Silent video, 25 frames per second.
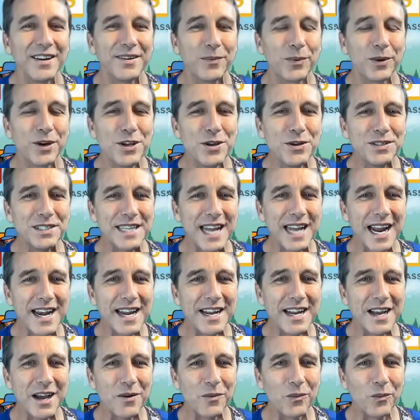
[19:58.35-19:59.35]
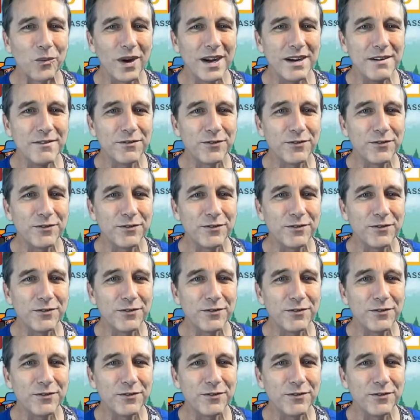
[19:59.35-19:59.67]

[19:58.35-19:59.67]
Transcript: Were you standing on one